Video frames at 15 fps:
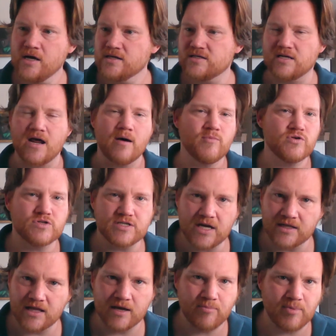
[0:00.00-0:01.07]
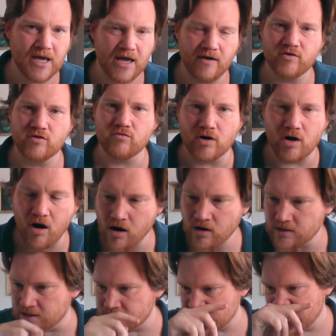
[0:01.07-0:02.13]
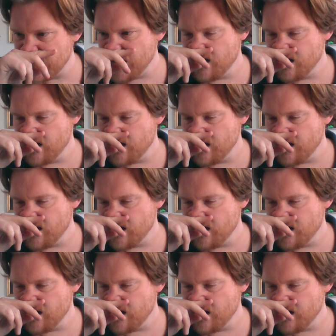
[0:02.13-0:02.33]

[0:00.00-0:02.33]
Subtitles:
Saddam Hussein-like behavior regardless.